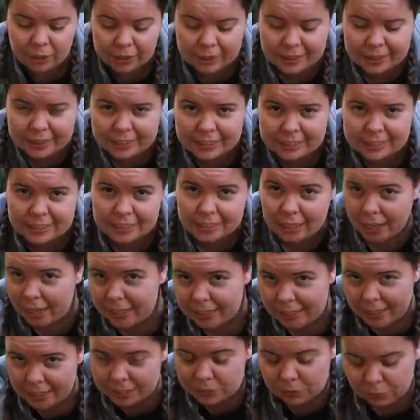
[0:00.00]
with these
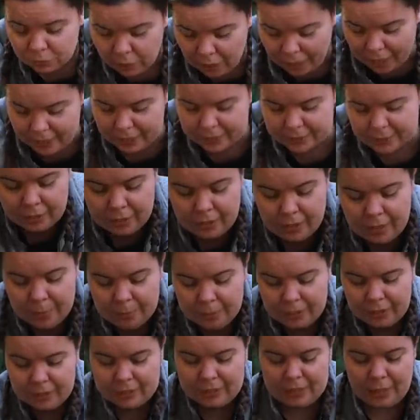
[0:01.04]
side case racks,
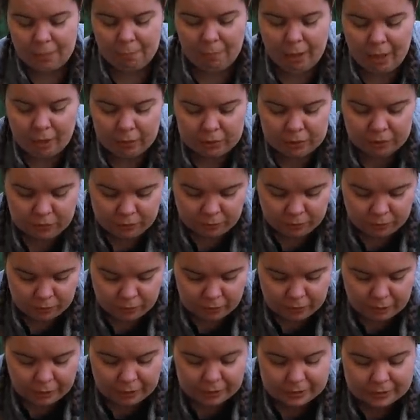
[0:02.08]
because they mount
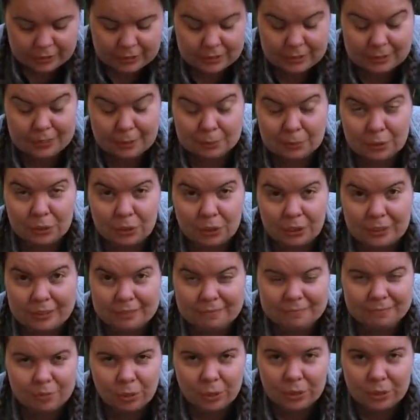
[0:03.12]
to a similar